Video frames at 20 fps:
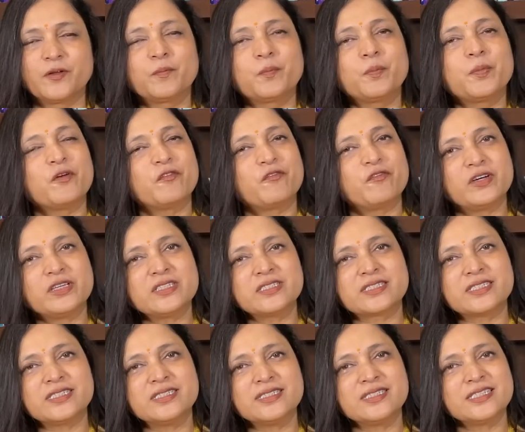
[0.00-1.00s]
The
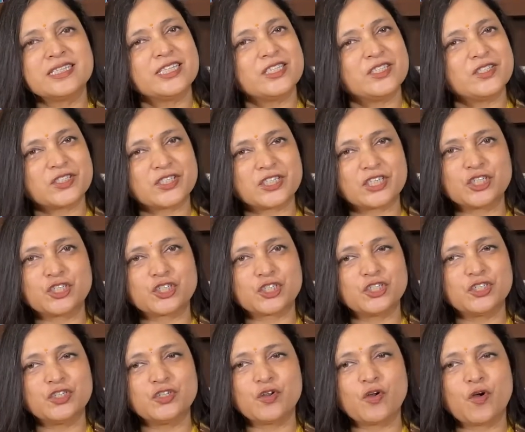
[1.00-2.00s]
first is
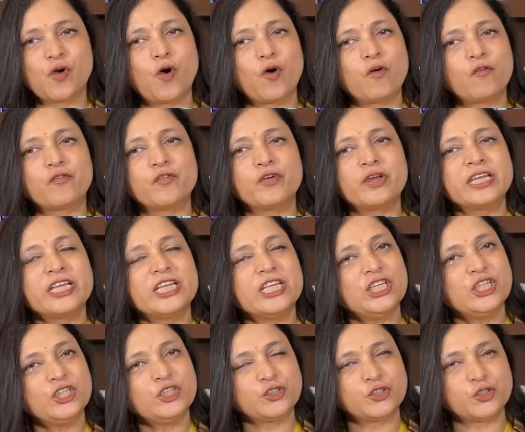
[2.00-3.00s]
insertion of
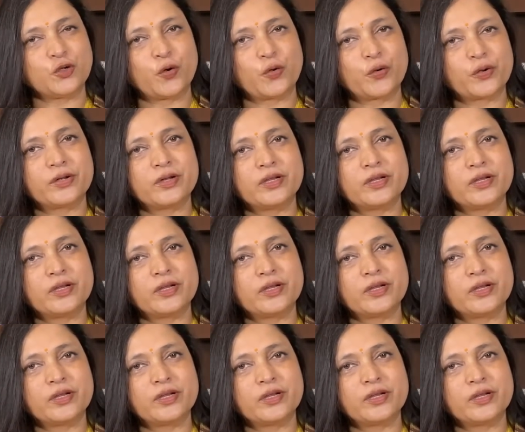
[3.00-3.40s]
E-Sure,